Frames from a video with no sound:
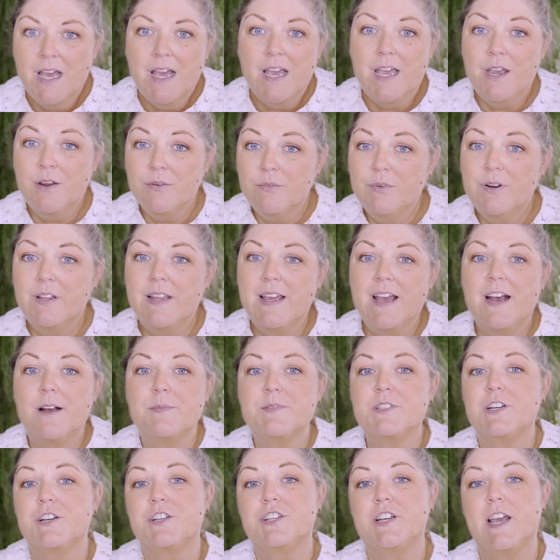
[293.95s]
It really
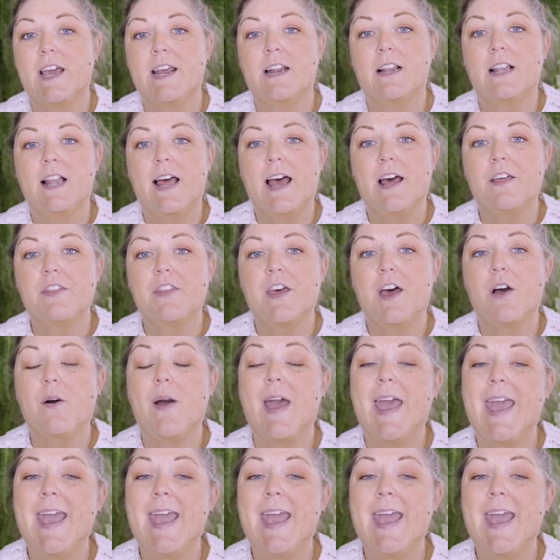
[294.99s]
helps our channel out though,